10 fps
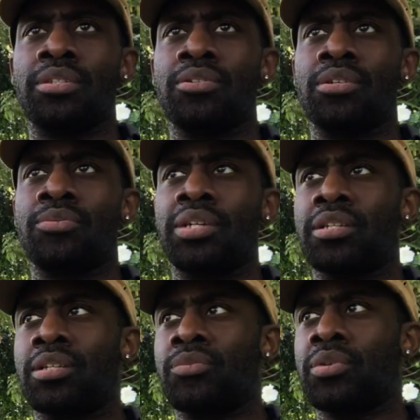you know, we,
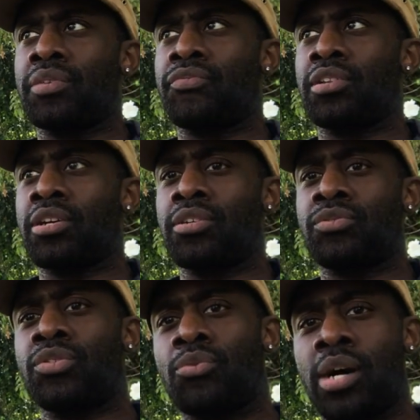we've
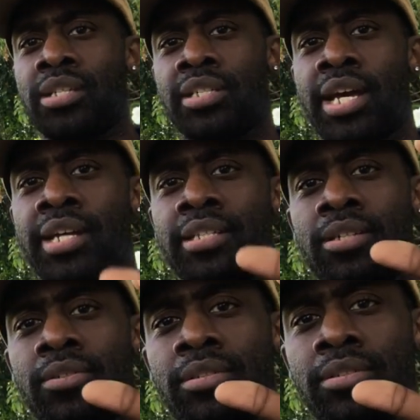learned to watch
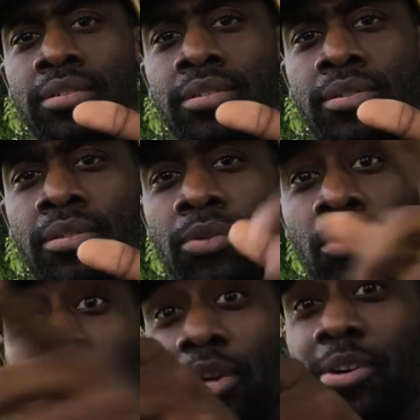acting on
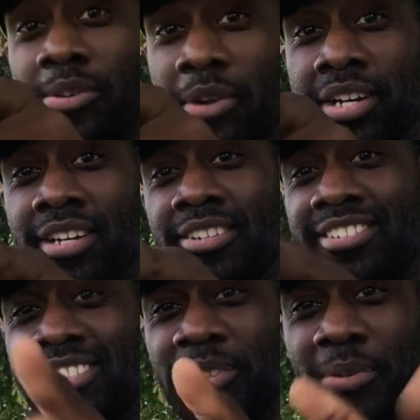what we're on right now.
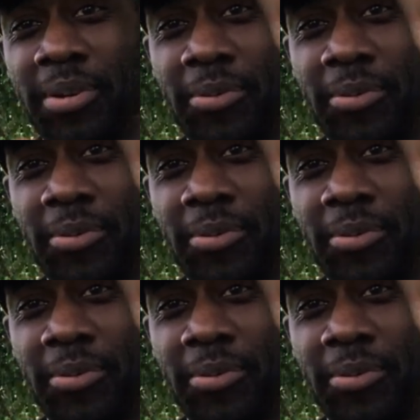Yeah. We're,